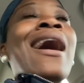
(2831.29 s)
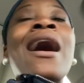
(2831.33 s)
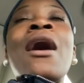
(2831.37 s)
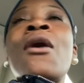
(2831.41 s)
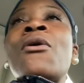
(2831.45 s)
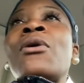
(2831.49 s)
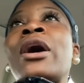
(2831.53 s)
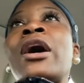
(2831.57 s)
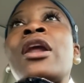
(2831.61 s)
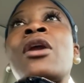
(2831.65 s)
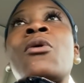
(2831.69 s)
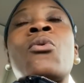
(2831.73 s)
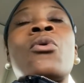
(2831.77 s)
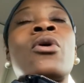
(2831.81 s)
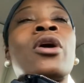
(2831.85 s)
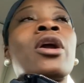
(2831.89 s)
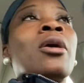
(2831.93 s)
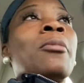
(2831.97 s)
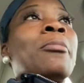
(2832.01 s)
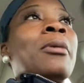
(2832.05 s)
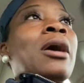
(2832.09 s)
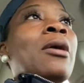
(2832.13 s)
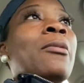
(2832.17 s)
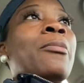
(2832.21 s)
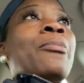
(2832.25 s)
I don't gotta worry
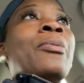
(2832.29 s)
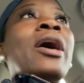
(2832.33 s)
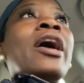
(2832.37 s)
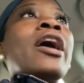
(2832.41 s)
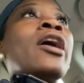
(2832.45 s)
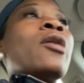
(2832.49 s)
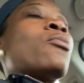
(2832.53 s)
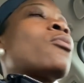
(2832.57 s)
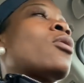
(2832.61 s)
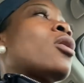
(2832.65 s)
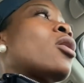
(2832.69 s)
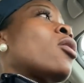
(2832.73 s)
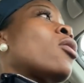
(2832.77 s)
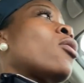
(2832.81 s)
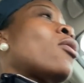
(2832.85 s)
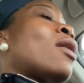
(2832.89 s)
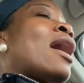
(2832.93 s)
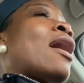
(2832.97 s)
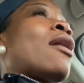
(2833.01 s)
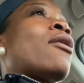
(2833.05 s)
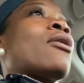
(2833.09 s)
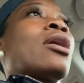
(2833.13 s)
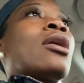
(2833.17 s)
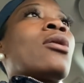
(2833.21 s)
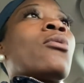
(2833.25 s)
about payroll. I
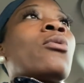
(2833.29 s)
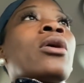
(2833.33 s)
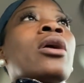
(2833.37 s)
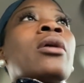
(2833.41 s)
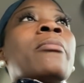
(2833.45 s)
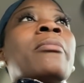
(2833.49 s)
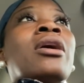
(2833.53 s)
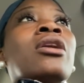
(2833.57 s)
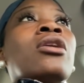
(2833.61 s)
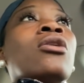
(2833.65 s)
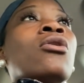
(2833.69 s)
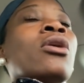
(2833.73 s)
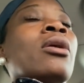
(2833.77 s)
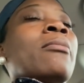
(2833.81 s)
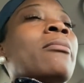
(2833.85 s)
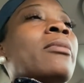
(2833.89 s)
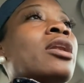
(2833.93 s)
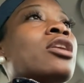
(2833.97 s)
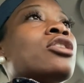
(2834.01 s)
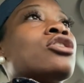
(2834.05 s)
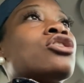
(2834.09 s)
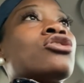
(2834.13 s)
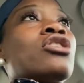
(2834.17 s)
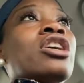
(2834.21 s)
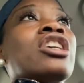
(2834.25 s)
don't gotta worry about no
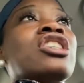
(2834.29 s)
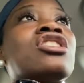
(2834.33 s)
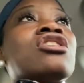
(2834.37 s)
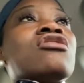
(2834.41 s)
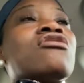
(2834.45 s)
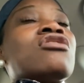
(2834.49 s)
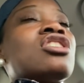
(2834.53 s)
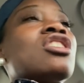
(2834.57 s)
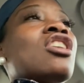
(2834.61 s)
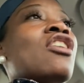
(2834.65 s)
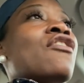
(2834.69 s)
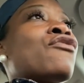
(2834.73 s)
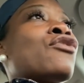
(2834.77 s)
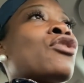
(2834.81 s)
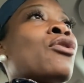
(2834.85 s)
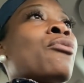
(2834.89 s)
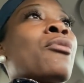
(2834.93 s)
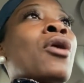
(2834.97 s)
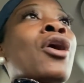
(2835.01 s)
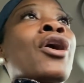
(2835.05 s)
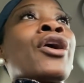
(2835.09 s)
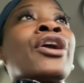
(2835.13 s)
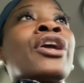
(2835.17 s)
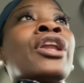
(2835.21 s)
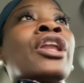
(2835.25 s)
administration stuff no
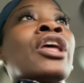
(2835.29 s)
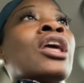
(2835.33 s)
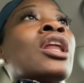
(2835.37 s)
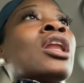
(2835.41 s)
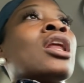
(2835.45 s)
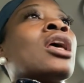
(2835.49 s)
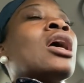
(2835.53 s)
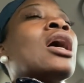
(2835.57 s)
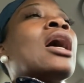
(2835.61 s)
marketing.